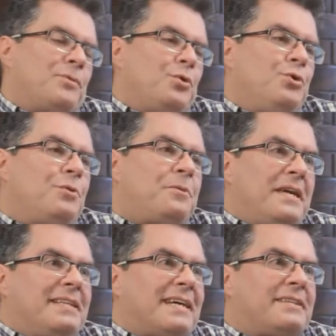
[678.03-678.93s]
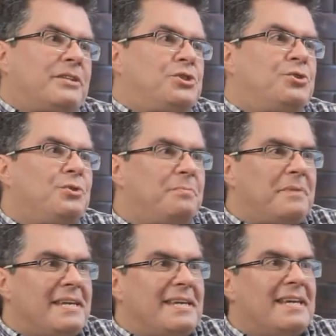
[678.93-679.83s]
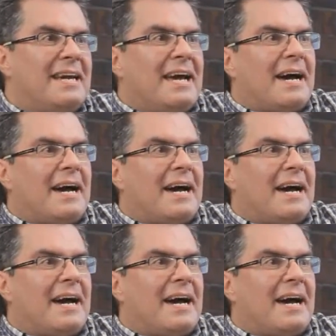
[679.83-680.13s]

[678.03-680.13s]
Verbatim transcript: Do you think that there should be